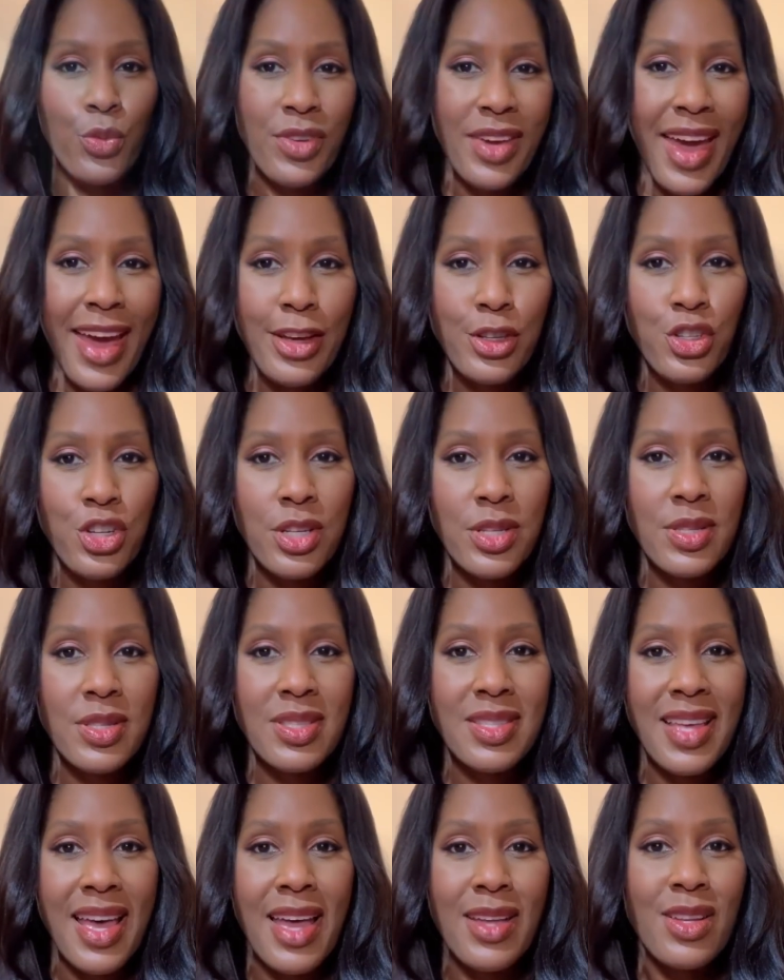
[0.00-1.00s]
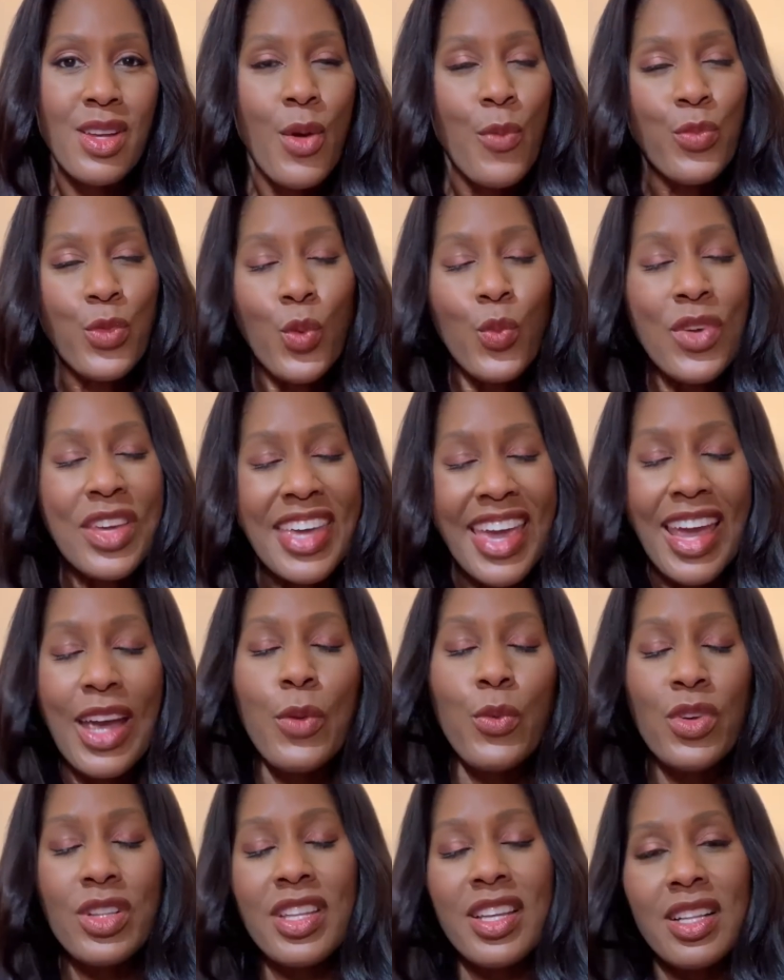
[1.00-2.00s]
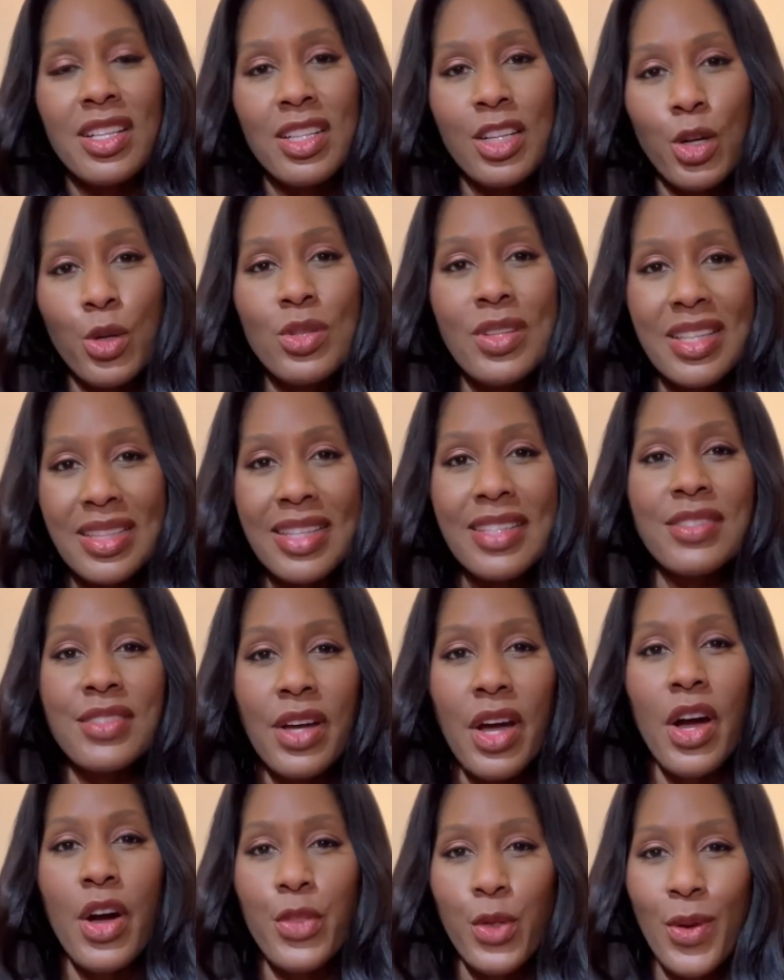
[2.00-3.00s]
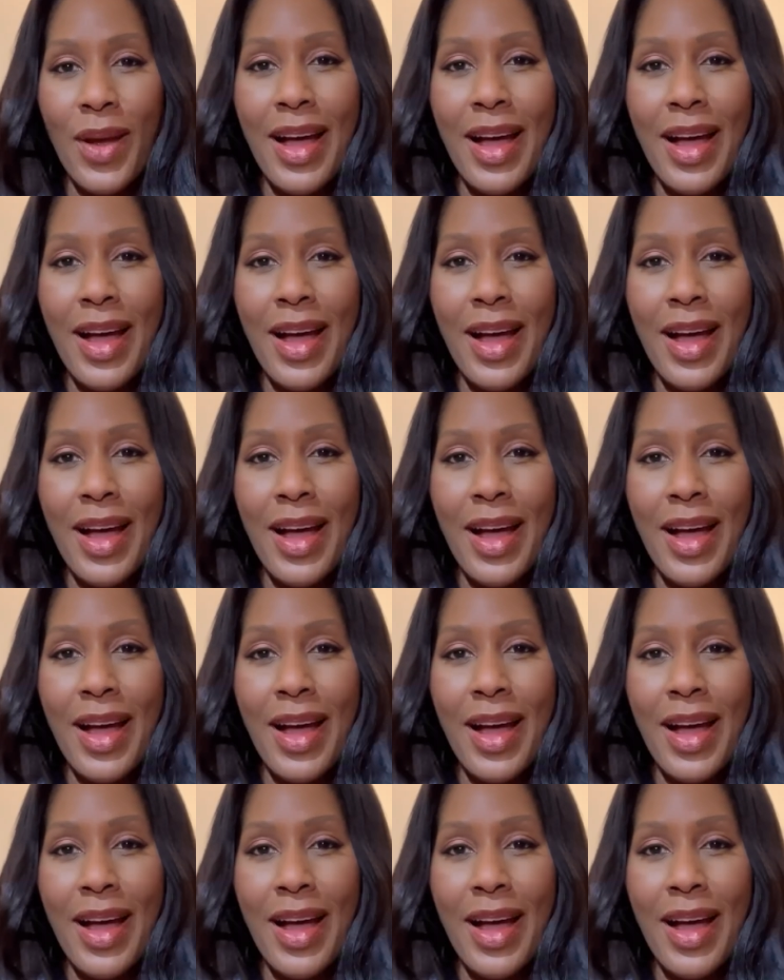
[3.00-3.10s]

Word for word: reactions that we can't really clearly link to other